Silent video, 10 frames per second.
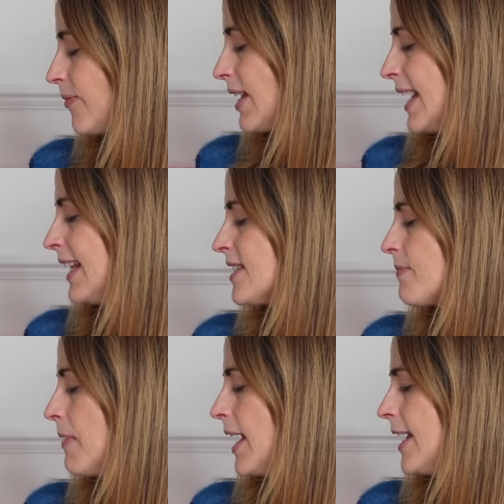and it's
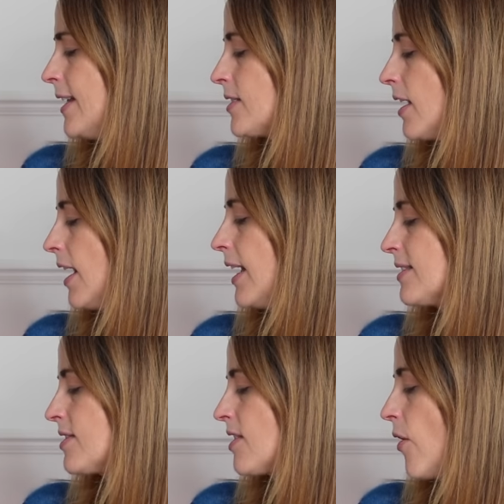made,
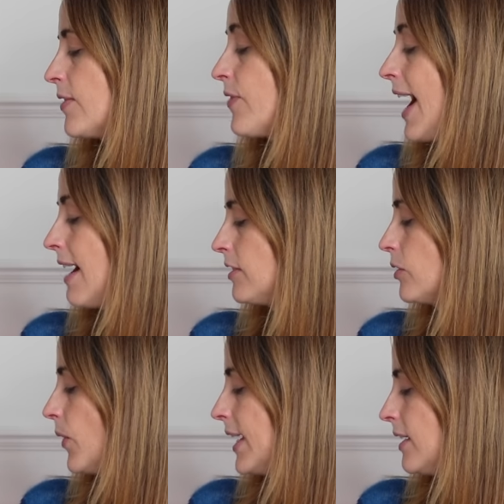it's designed for
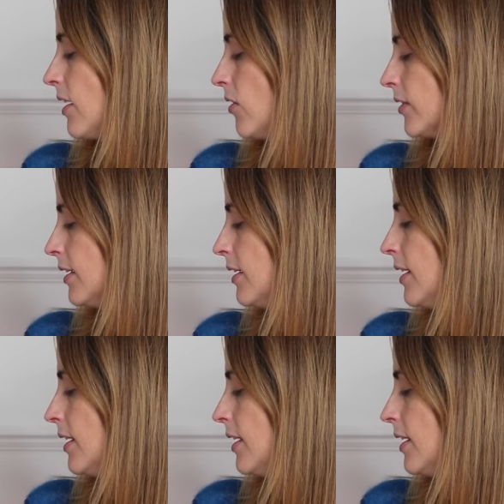Aran weight yarn.